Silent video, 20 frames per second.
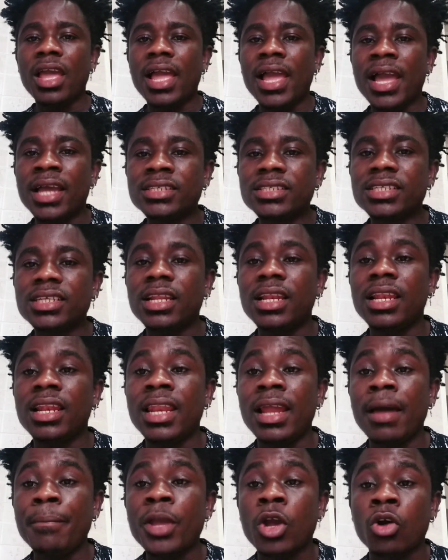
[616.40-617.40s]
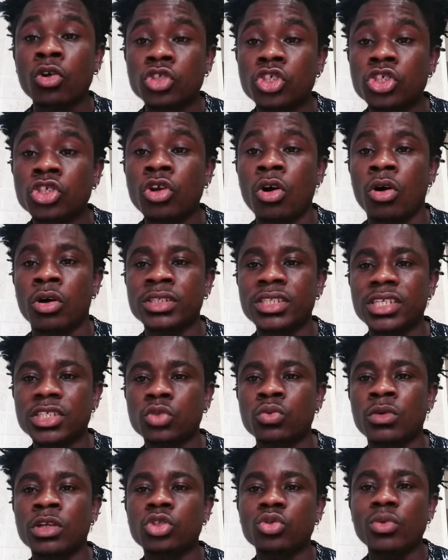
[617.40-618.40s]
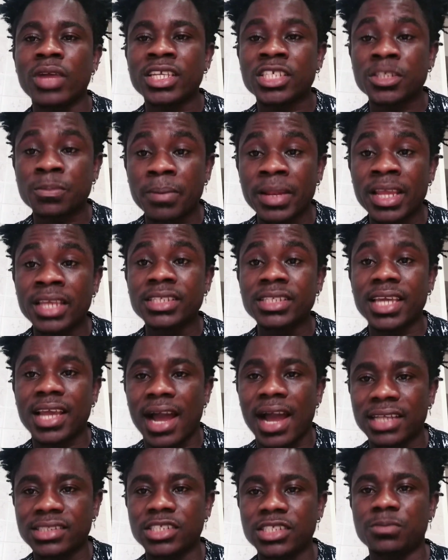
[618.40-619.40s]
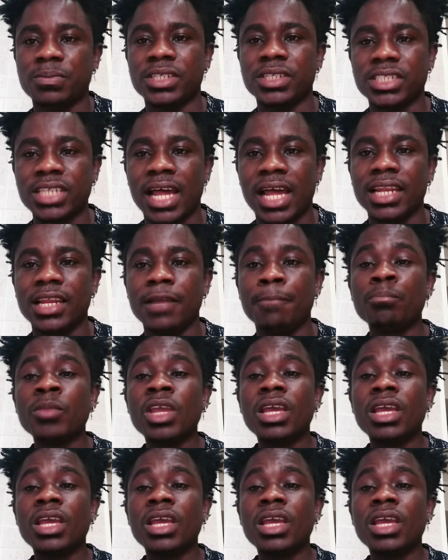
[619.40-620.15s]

And let me continue on this one to explain the casi speciale.